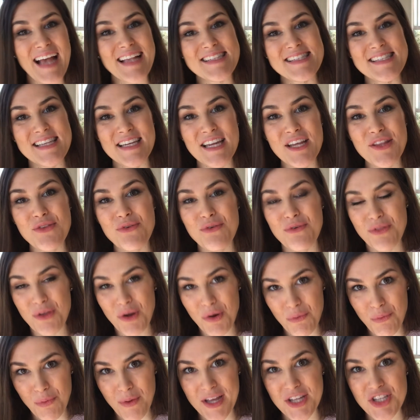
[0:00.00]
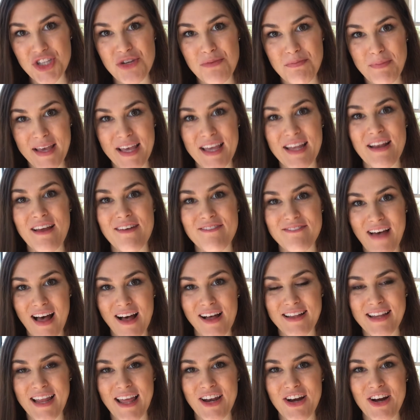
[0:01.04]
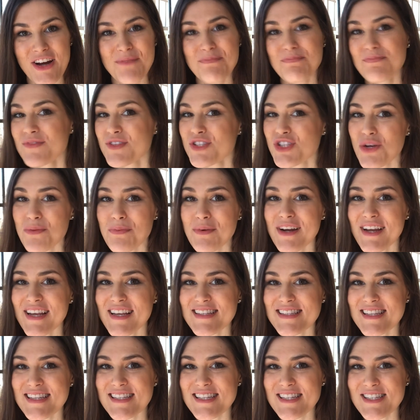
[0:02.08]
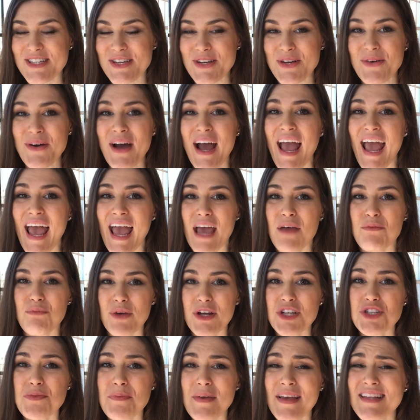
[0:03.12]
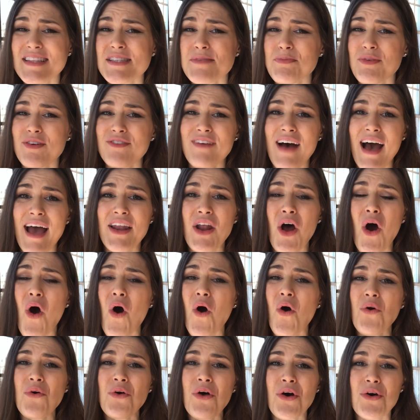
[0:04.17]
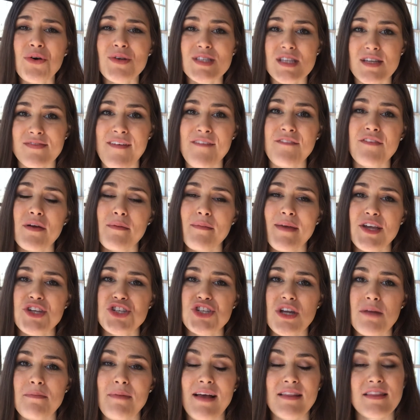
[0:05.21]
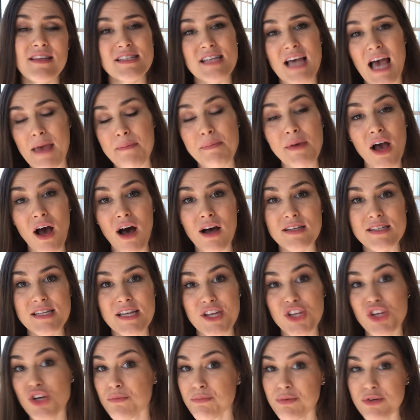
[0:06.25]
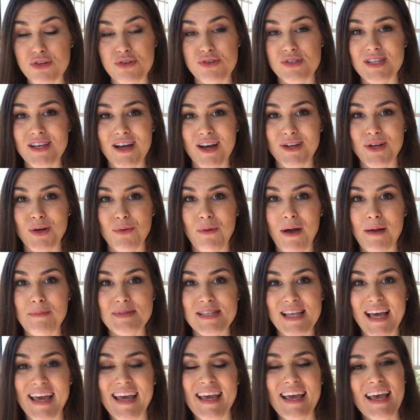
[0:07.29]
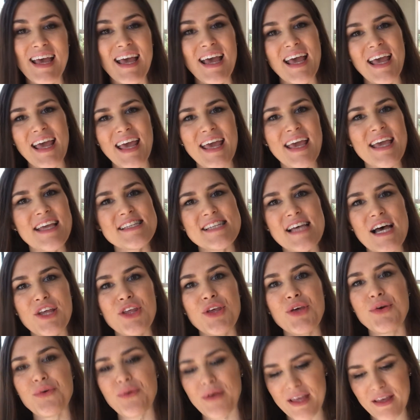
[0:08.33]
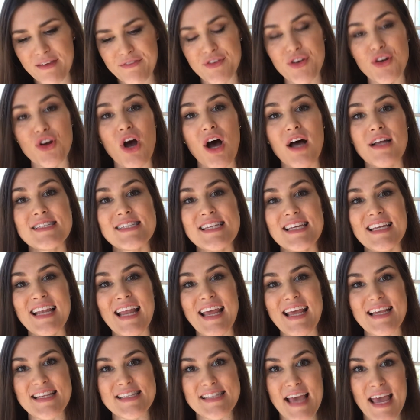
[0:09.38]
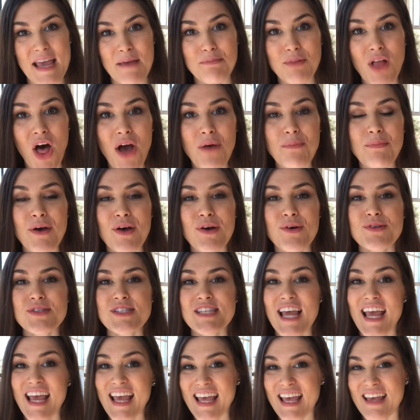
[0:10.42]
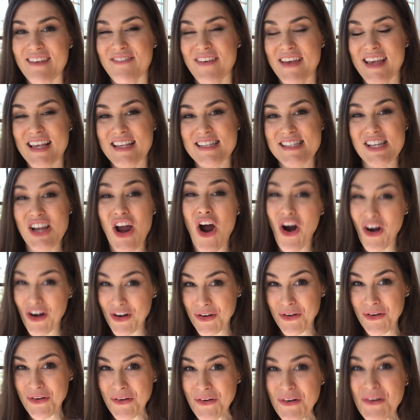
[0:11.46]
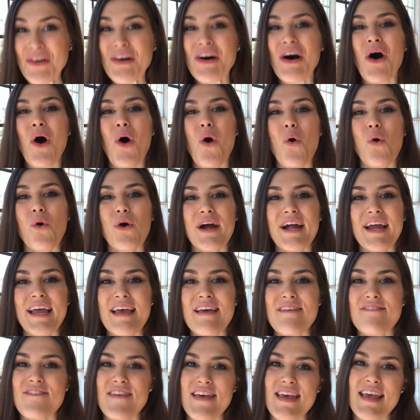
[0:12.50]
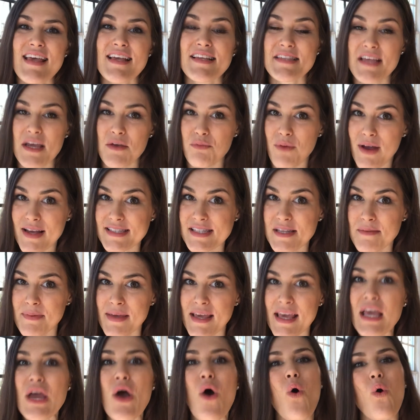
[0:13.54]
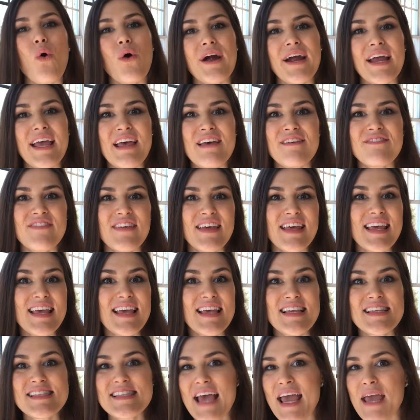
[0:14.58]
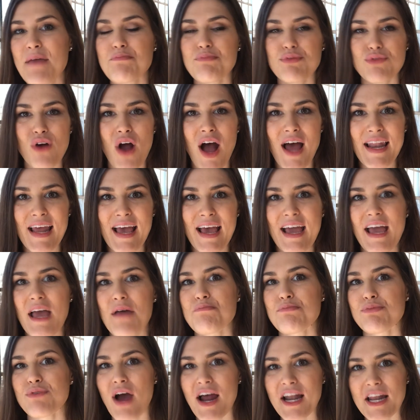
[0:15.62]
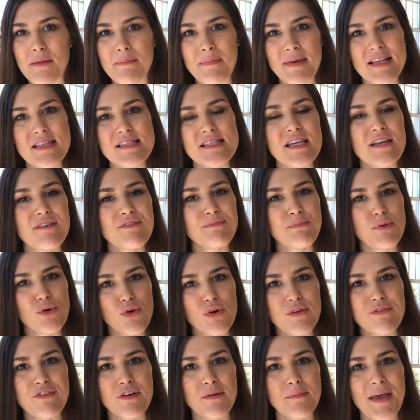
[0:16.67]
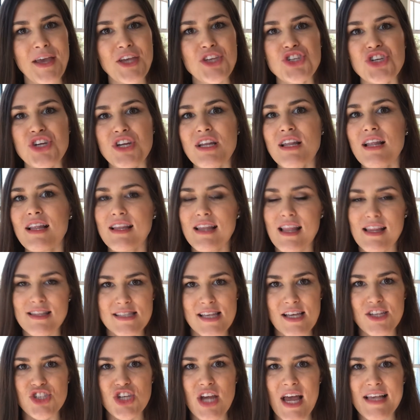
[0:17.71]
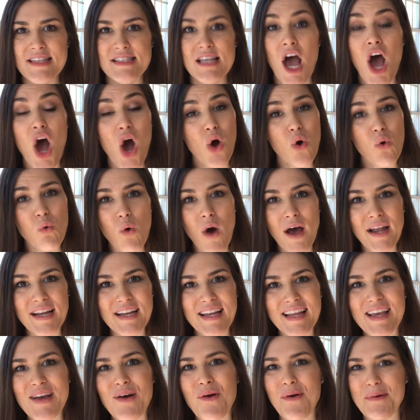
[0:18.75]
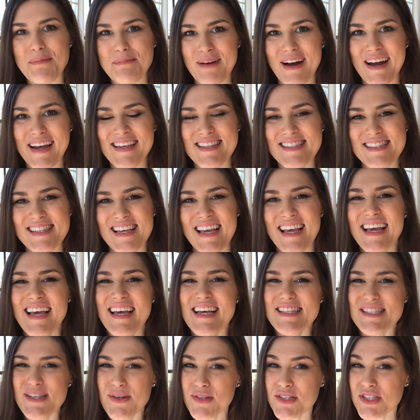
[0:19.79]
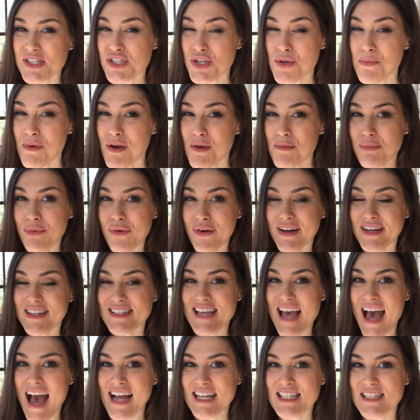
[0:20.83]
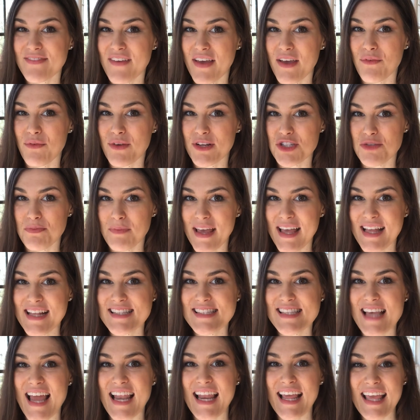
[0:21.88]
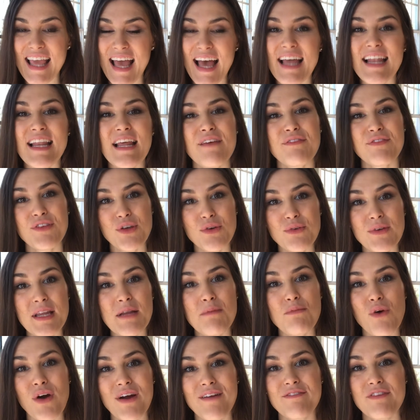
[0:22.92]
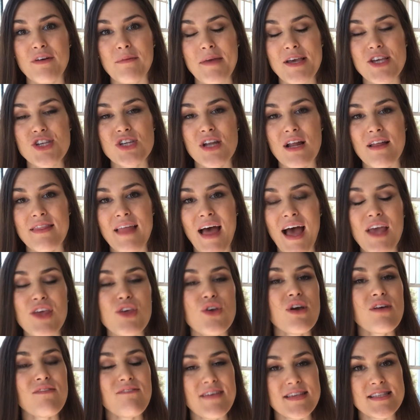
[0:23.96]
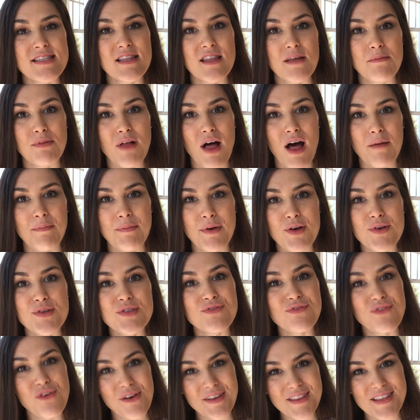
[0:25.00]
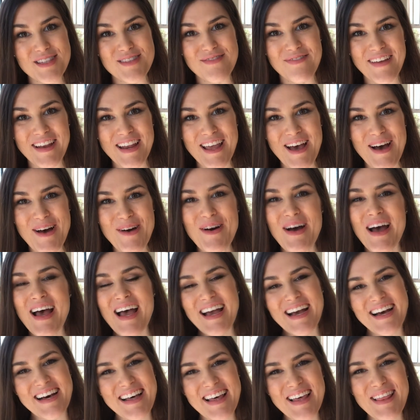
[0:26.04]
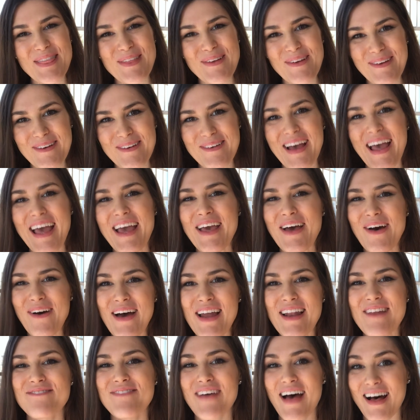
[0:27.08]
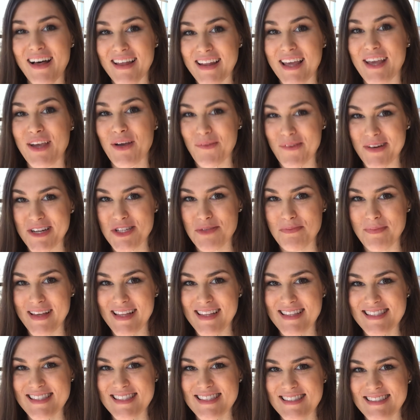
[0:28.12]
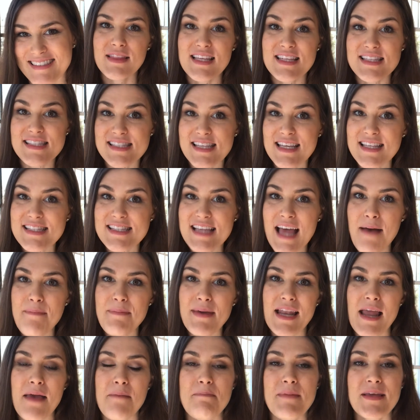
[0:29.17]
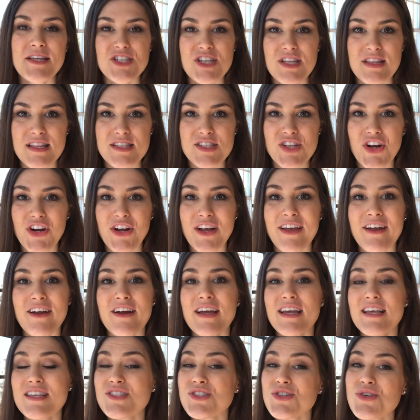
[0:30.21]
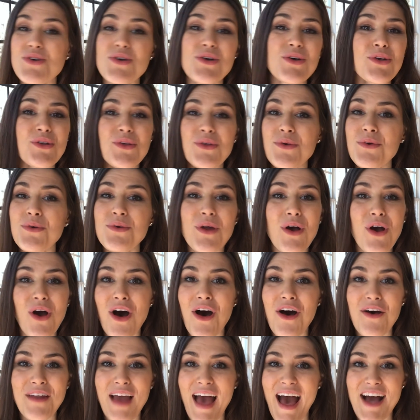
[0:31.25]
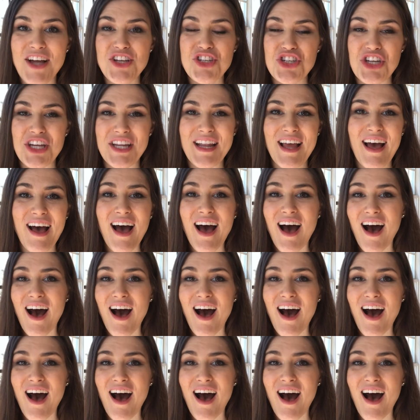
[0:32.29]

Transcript: and send it through their rich pin validator. Super easy to do and rich pins provide a whole host of information about the type of content you're producing on your website. It can tell you if your content is a blog post, if it is an article, or if it is a recipe, or if it is a product. And product pins can pull information such as quantity or price. So it's super important to activate rich pins. And again, if you need more information on that, you can visit the blog post for this video, click through and go ahead and validate your rich pins. The sixth step, and I mentioned this earlier, is to include a call to action.